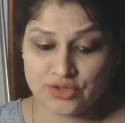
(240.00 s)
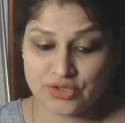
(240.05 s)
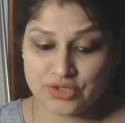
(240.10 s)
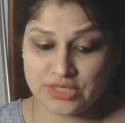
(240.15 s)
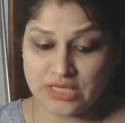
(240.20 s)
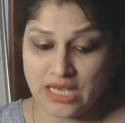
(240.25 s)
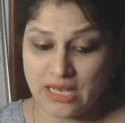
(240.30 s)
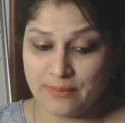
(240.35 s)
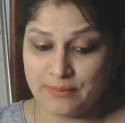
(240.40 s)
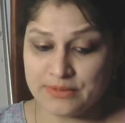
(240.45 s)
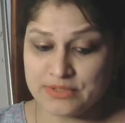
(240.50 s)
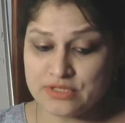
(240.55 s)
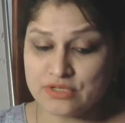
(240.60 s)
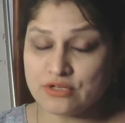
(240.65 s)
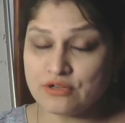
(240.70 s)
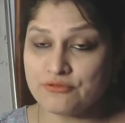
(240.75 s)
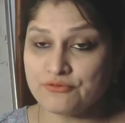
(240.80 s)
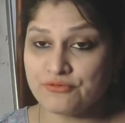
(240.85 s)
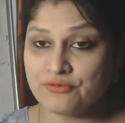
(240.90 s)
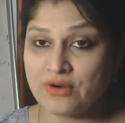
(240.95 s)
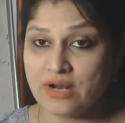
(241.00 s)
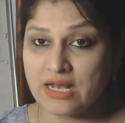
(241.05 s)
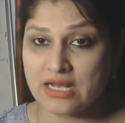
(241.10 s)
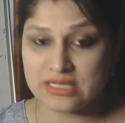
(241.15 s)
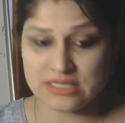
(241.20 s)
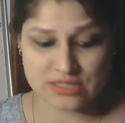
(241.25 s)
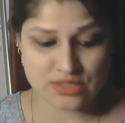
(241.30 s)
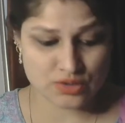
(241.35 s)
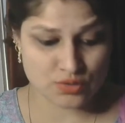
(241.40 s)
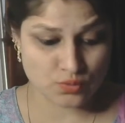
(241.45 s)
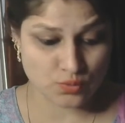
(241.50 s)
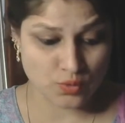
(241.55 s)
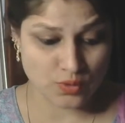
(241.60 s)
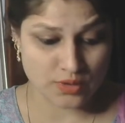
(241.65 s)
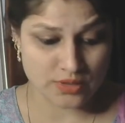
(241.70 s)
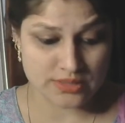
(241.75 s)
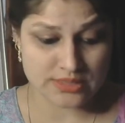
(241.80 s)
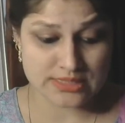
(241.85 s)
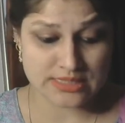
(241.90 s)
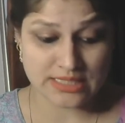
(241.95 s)
the capital of France
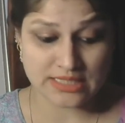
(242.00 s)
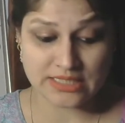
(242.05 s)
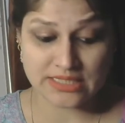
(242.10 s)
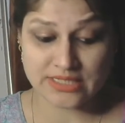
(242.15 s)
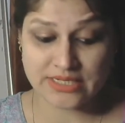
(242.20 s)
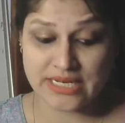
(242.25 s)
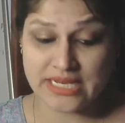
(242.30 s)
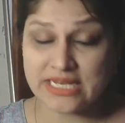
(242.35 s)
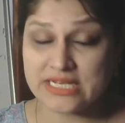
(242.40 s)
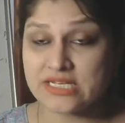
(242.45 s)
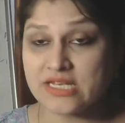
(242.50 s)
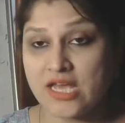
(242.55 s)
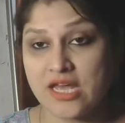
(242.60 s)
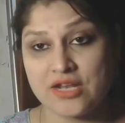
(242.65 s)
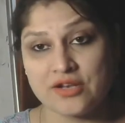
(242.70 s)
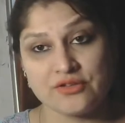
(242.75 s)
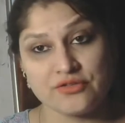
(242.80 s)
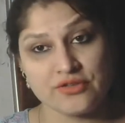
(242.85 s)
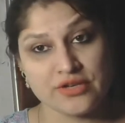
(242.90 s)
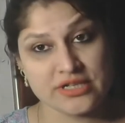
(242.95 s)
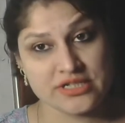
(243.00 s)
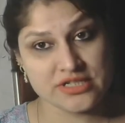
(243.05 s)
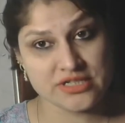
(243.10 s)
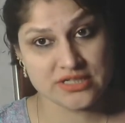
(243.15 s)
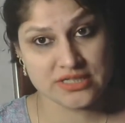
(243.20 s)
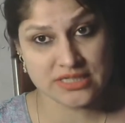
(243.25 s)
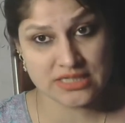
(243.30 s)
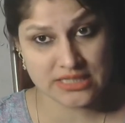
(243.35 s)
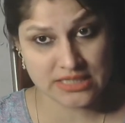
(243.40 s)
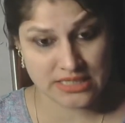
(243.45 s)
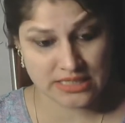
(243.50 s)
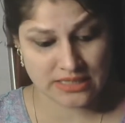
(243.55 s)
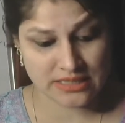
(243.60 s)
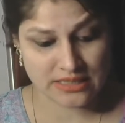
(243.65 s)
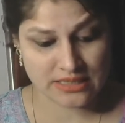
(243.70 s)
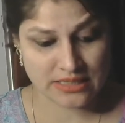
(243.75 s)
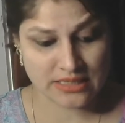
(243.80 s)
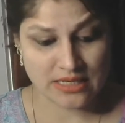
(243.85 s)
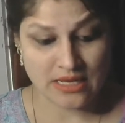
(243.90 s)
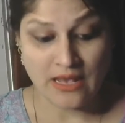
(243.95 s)
was a great and rich city.
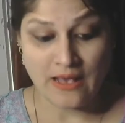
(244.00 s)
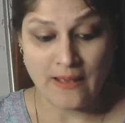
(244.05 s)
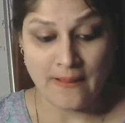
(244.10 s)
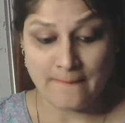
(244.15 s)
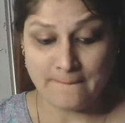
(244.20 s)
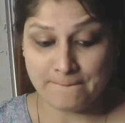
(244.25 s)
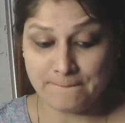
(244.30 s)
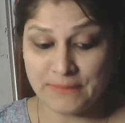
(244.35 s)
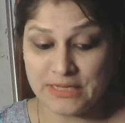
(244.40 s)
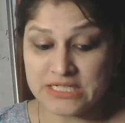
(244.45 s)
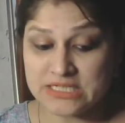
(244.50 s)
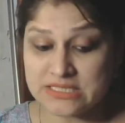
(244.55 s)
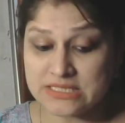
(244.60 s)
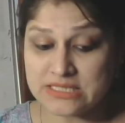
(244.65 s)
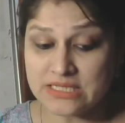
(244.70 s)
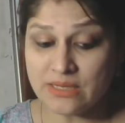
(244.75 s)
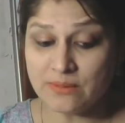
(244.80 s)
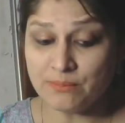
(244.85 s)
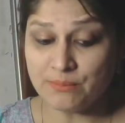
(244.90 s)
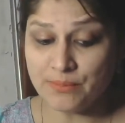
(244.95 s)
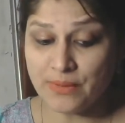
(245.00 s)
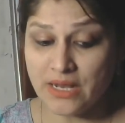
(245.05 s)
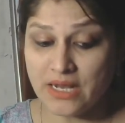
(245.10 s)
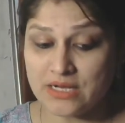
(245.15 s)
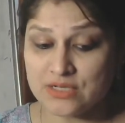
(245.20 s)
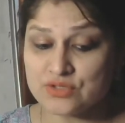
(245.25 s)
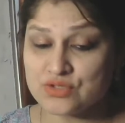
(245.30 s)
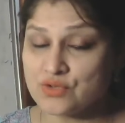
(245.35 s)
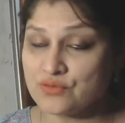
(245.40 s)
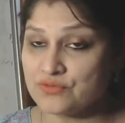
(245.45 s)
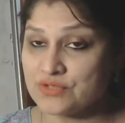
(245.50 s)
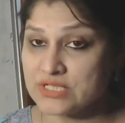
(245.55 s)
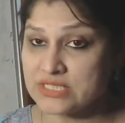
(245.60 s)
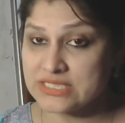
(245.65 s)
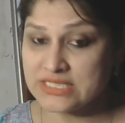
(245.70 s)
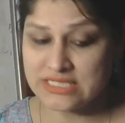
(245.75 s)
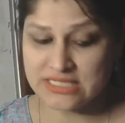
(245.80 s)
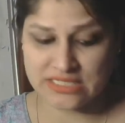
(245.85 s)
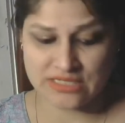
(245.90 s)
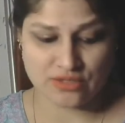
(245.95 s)
But some parts of the
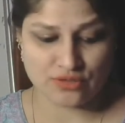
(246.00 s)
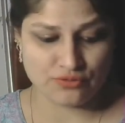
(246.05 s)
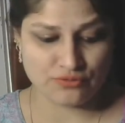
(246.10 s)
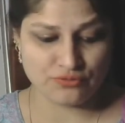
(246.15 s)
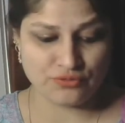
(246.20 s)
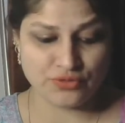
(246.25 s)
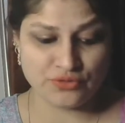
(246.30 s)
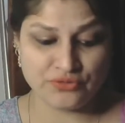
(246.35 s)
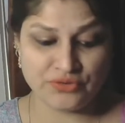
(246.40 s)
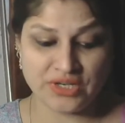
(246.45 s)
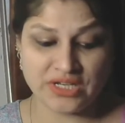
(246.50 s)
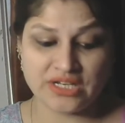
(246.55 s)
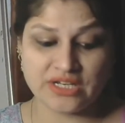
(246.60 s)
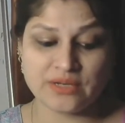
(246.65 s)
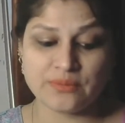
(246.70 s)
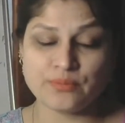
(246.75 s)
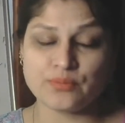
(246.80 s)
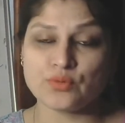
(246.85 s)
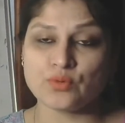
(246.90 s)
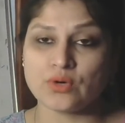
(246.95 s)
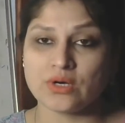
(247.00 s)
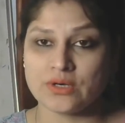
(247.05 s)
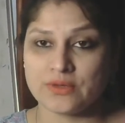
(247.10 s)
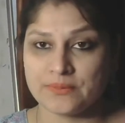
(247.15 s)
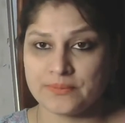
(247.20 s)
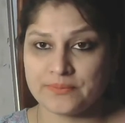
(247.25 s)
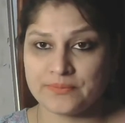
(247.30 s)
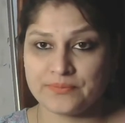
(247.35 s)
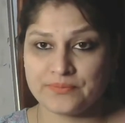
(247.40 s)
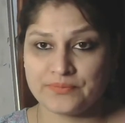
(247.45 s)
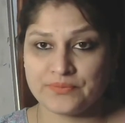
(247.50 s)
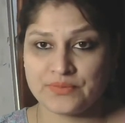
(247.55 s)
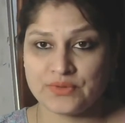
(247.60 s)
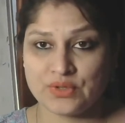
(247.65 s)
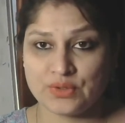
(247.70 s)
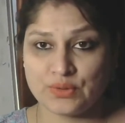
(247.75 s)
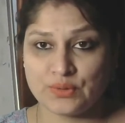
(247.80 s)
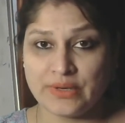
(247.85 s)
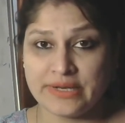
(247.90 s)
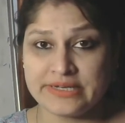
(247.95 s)
city were very poor.
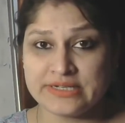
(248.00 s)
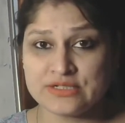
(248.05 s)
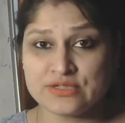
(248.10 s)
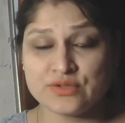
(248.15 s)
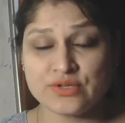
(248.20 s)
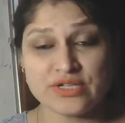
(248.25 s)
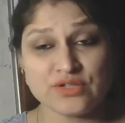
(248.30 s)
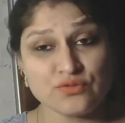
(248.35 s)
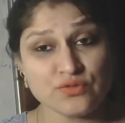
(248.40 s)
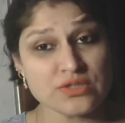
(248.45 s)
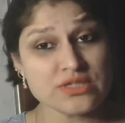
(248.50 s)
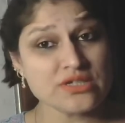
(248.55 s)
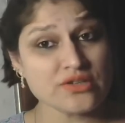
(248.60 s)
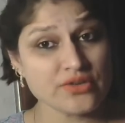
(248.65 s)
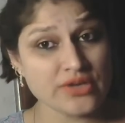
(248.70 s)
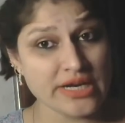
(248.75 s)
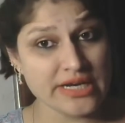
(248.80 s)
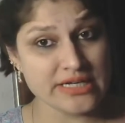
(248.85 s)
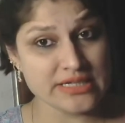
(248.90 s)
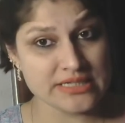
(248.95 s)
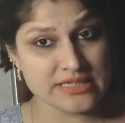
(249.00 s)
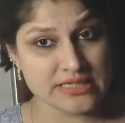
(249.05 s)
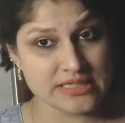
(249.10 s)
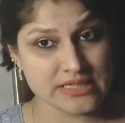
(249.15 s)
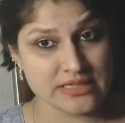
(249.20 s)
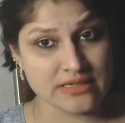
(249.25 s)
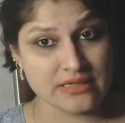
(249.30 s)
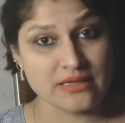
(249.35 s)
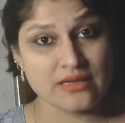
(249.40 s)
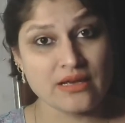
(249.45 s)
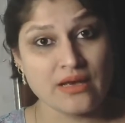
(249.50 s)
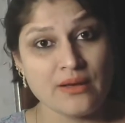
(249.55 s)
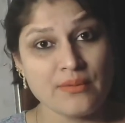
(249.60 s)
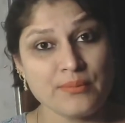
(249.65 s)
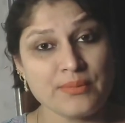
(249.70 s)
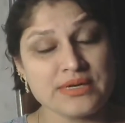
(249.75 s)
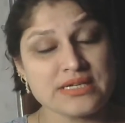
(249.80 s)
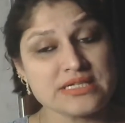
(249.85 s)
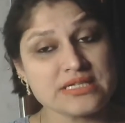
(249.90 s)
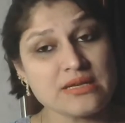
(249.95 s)
Right, so it was a great city,
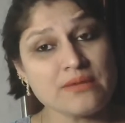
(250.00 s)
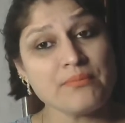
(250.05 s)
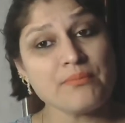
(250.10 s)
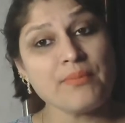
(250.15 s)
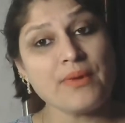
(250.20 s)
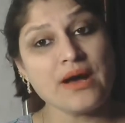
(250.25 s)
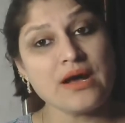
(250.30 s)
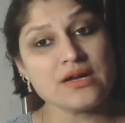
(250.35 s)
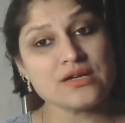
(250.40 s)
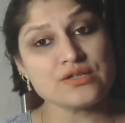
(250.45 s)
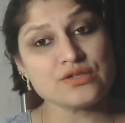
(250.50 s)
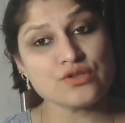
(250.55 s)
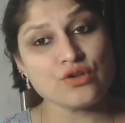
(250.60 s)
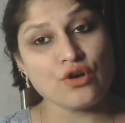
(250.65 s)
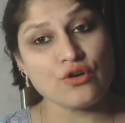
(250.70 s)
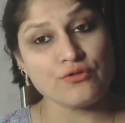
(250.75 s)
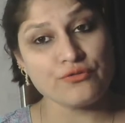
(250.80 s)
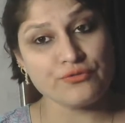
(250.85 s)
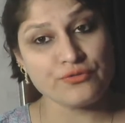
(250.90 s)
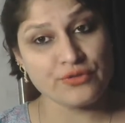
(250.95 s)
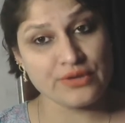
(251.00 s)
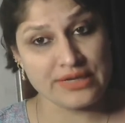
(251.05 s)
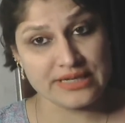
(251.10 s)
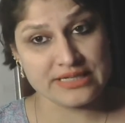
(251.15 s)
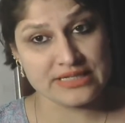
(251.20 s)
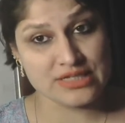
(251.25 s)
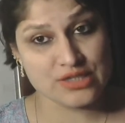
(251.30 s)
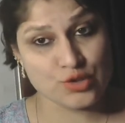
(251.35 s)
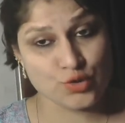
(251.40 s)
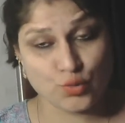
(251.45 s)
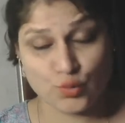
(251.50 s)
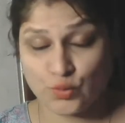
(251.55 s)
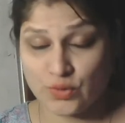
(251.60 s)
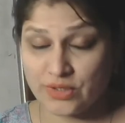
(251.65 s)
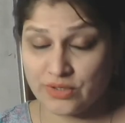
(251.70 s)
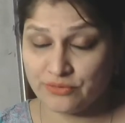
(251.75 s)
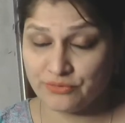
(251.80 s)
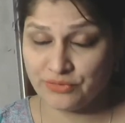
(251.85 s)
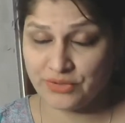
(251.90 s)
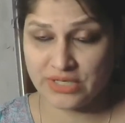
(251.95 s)
but some parts of it
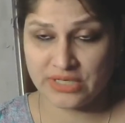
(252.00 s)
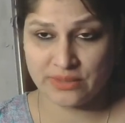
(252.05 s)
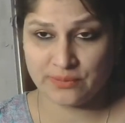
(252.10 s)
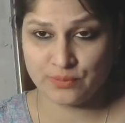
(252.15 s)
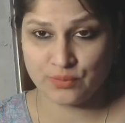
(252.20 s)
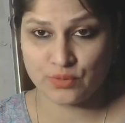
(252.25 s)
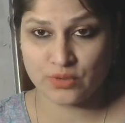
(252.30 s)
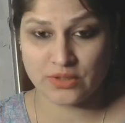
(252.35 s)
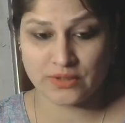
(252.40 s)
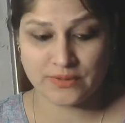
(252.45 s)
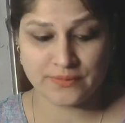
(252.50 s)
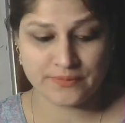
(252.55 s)
were very poor